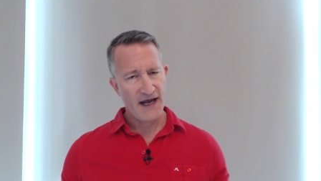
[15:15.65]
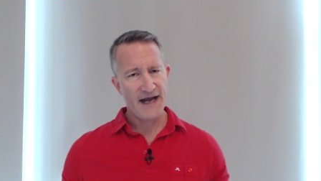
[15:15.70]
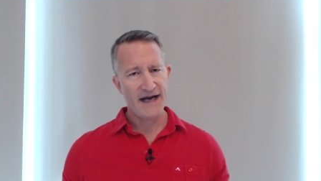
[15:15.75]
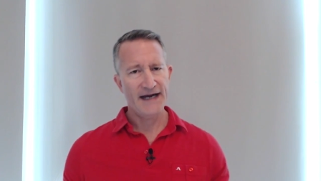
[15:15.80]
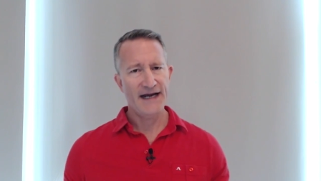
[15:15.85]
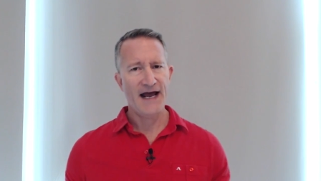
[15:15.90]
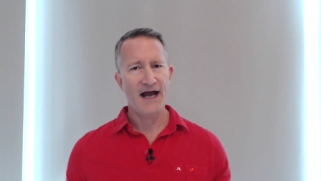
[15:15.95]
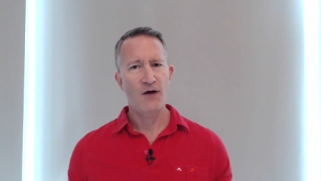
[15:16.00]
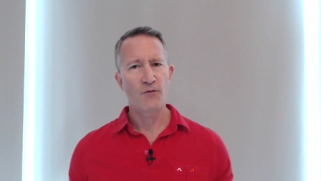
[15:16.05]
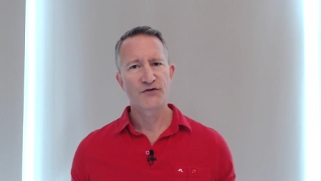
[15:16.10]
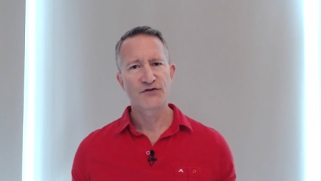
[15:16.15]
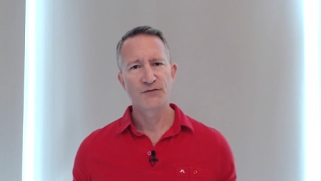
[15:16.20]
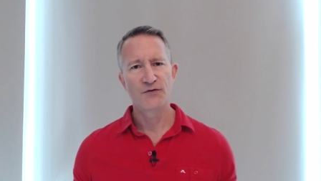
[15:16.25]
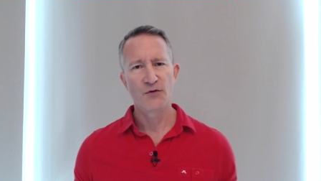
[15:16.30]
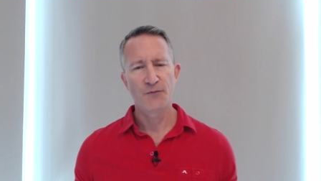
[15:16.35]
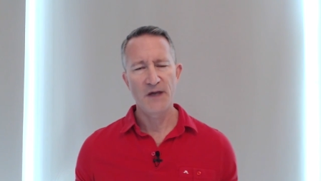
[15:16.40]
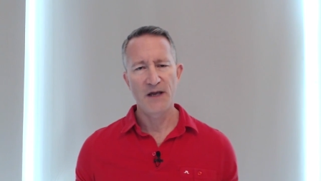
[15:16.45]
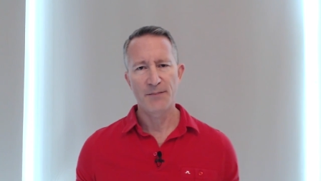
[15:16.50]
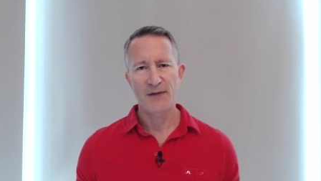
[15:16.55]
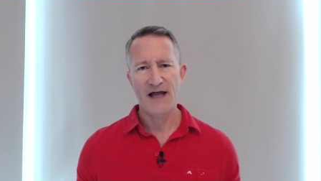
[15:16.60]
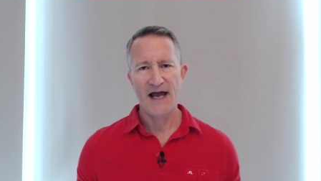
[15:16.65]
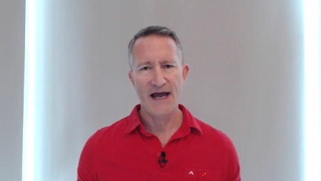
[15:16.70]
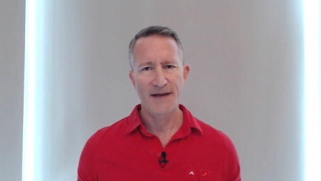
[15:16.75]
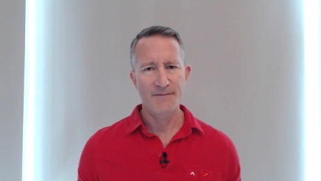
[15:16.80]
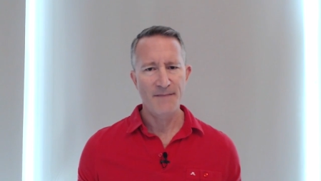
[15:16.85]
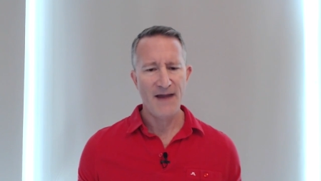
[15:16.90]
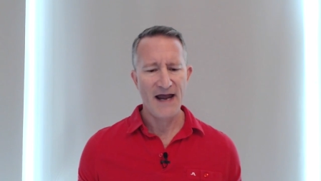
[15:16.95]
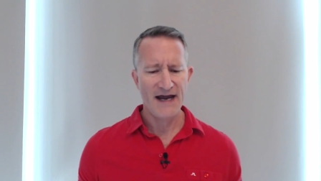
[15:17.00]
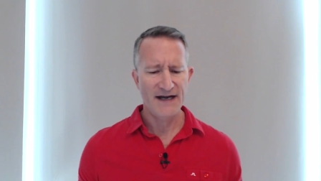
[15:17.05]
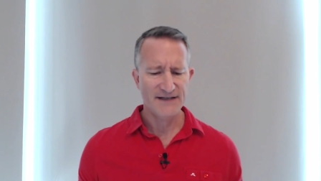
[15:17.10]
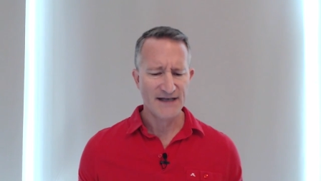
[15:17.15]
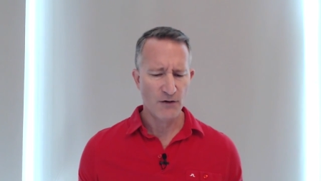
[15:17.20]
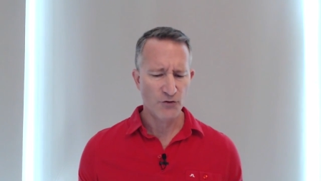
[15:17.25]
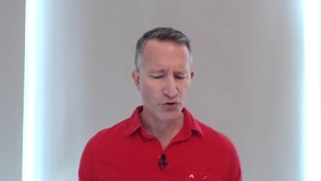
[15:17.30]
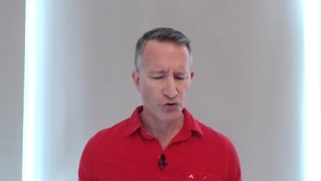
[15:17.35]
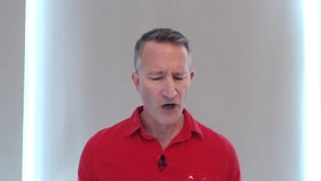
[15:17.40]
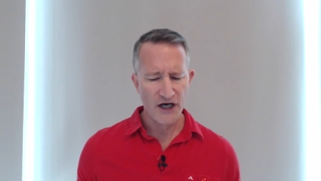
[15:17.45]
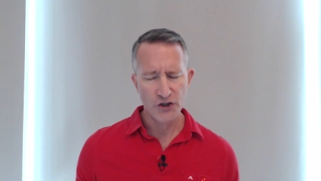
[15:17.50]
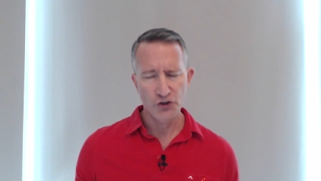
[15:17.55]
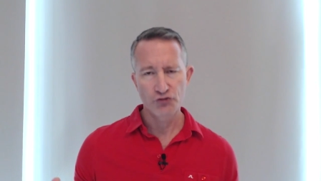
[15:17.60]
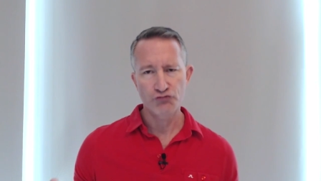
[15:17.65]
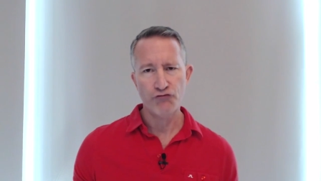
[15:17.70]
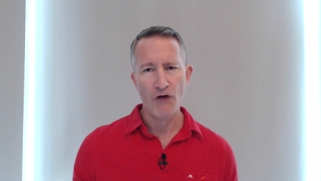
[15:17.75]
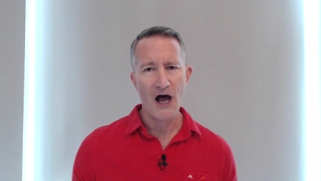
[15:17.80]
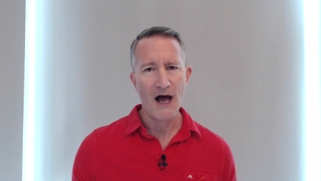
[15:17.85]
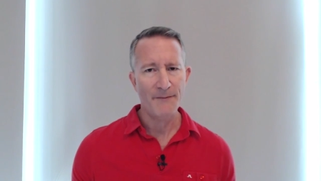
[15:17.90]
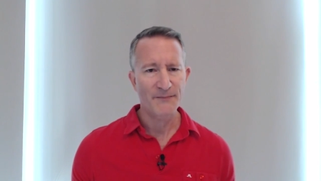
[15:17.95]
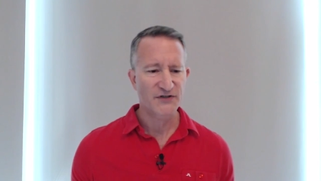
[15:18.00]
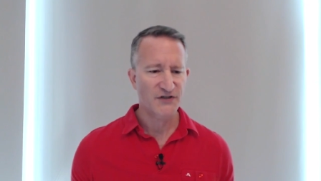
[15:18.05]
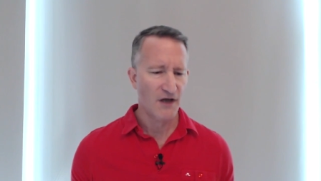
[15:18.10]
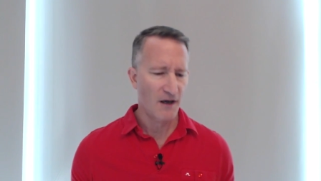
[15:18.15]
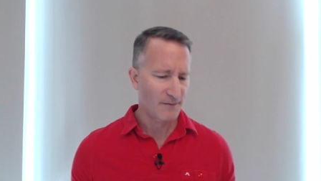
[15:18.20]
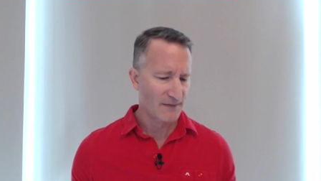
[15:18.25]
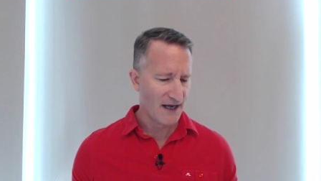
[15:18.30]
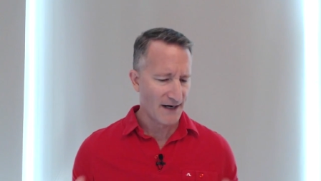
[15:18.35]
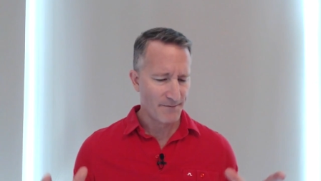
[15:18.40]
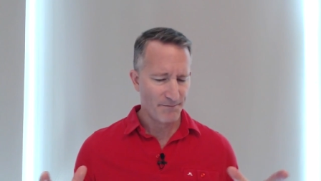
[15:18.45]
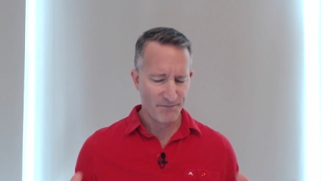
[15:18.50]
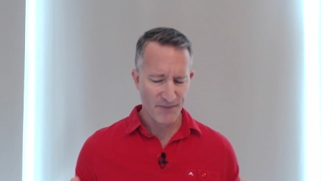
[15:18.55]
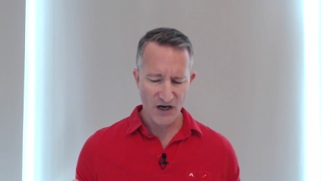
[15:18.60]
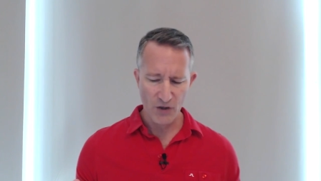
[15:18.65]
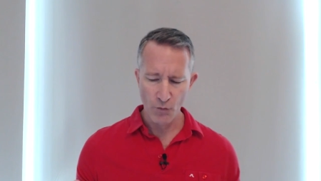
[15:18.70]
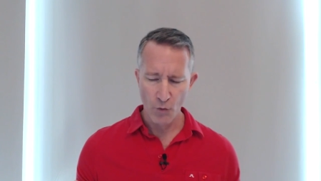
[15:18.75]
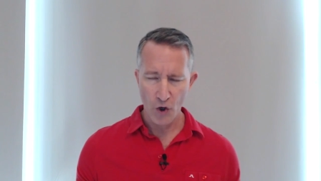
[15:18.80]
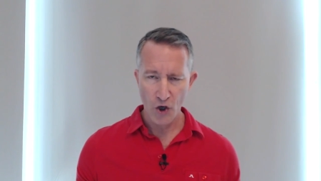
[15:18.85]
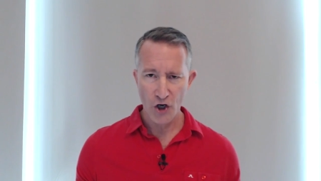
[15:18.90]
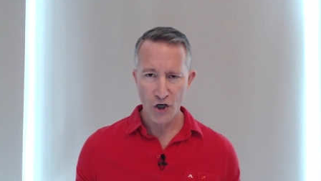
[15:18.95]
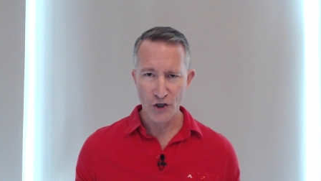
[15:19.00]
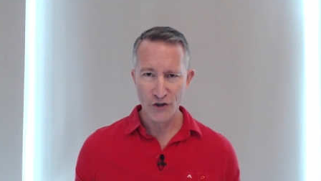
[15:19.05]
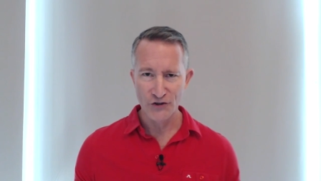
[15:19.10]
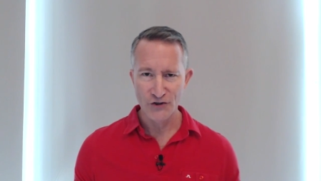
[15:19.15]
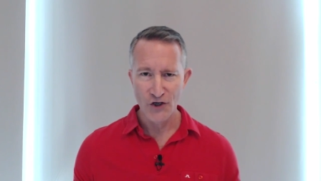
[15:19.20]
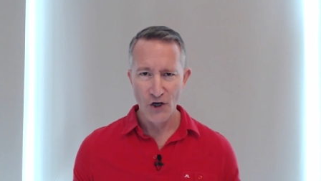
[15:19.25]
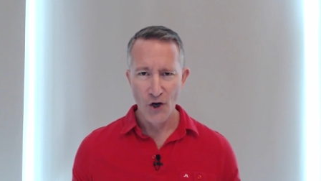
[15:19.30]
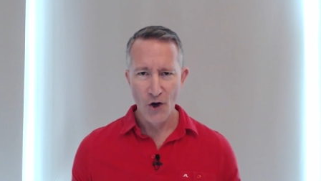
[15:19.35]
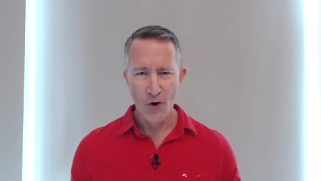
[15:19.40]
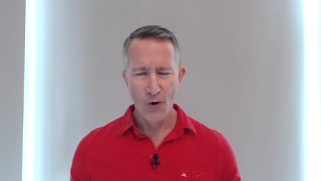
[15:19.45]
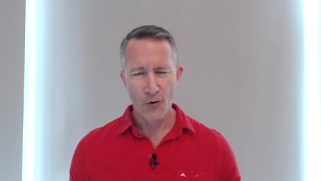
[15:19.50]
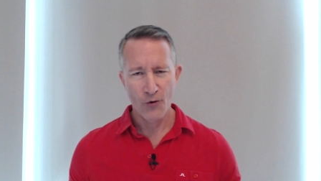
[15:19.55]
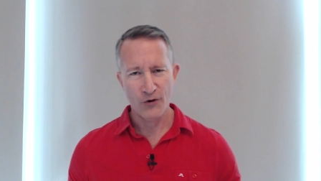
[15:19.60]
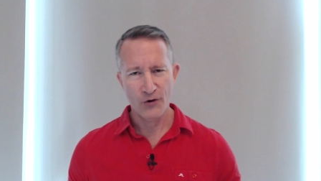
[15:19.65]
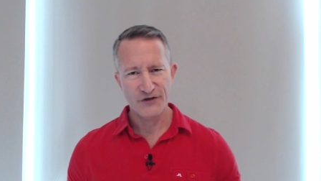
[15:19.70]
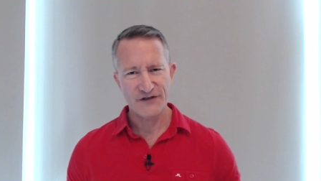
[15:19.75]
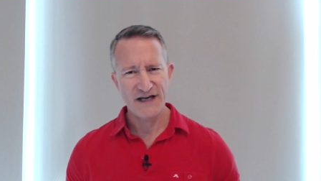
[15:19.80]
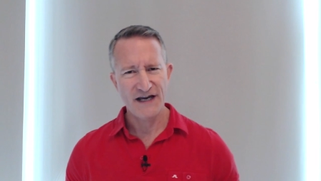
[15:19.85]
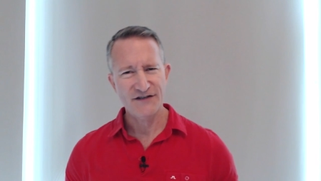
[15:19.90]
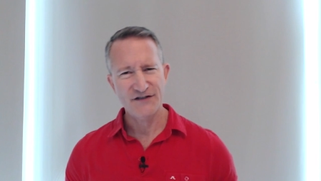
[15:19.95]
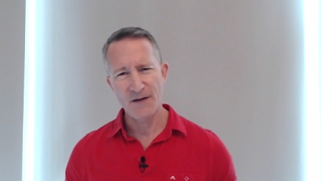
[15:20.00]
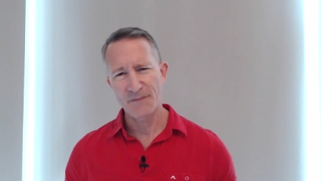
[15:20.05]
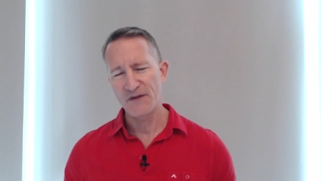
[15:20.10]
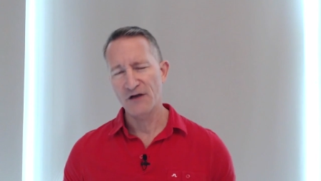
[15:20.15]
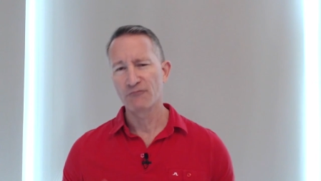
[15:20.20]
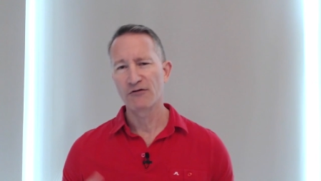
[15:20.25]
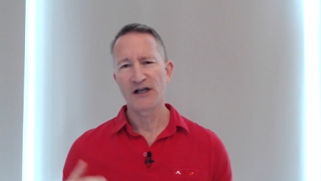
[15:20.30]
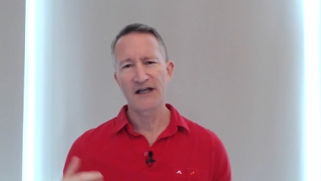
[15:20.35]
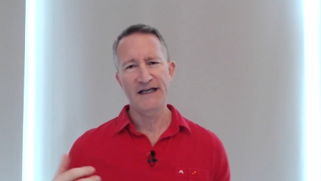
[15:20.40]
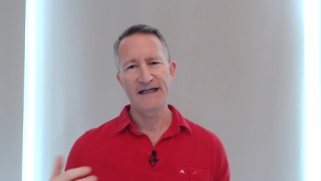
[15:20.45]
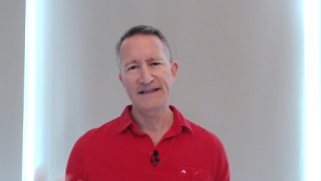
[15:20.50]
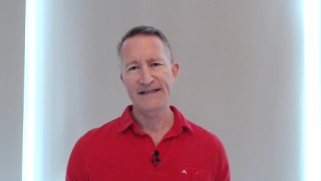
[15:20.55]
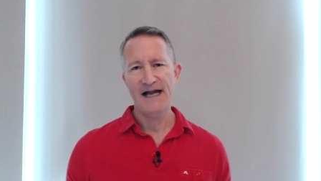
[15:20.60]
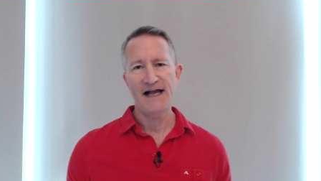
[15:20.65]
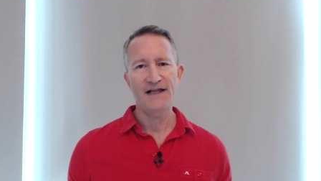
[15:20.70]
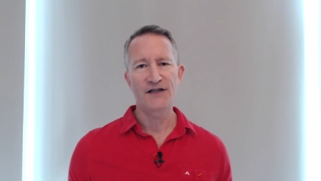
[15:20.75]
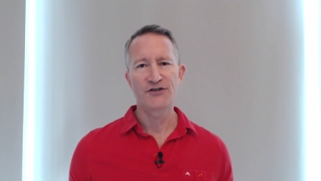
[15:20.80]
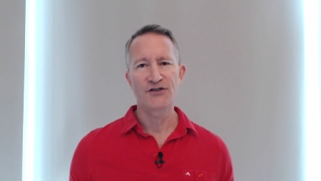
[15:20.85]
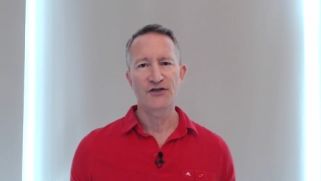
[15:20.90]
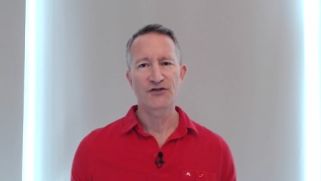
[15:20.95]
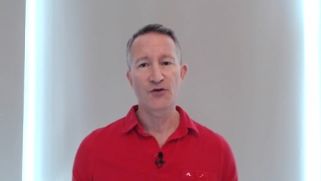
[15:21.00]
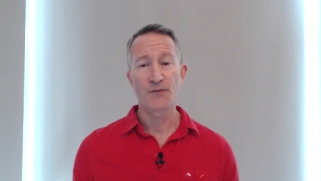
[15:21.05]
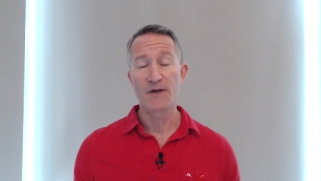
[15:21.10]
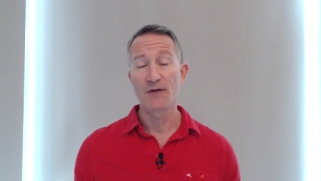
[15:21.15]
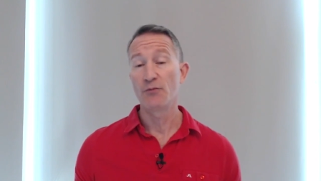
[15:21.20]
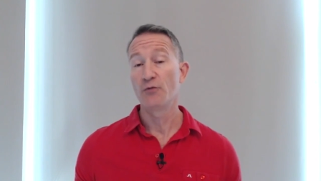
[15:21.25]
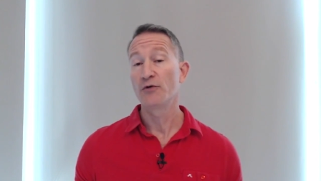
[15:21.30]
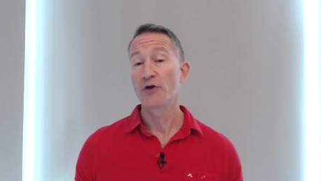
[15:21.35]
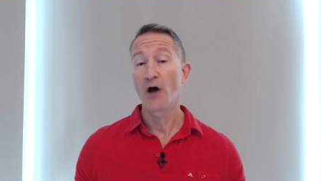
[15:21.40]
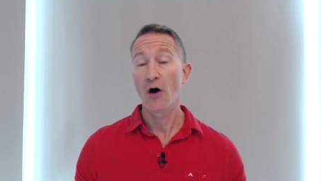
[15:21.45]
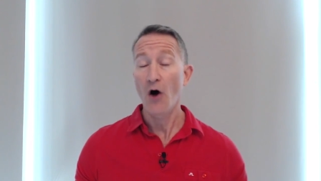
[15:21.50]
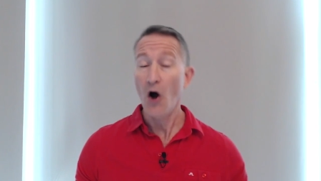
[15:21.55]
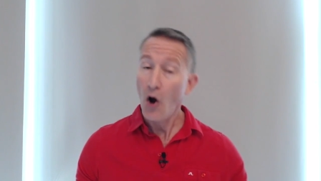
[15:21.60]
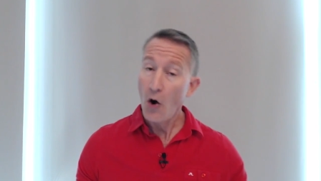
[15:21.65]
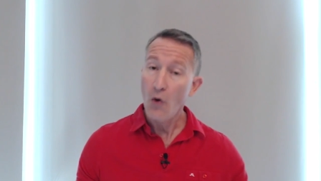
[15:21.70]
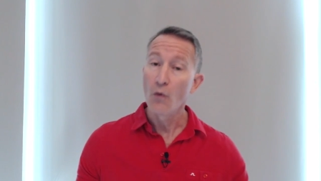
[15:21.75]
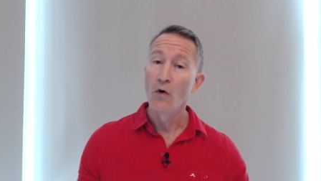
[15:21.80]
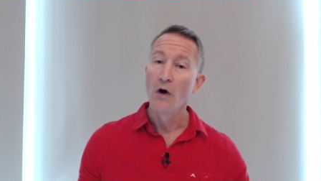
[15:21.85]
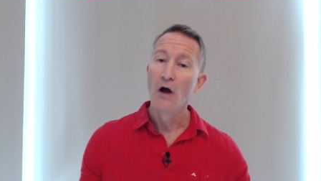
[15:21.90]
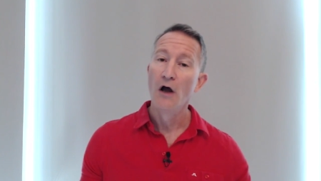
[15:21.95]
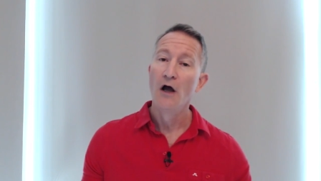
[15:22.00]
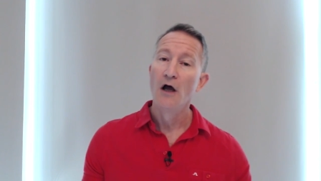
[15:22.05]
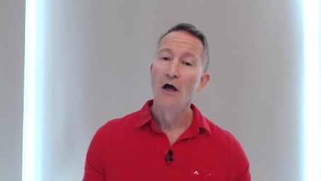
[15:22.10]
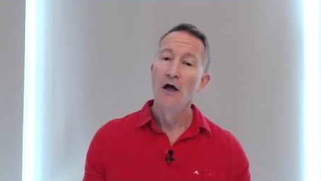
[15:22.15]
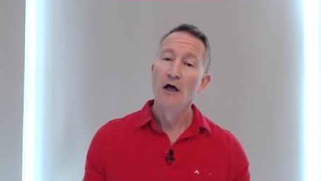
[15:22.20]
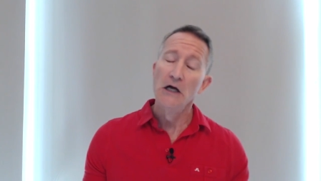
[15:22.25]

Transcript: hanging out with some new people I hadn't met, is I would try and drop some big words or say something really intelligent, so people would go, oh,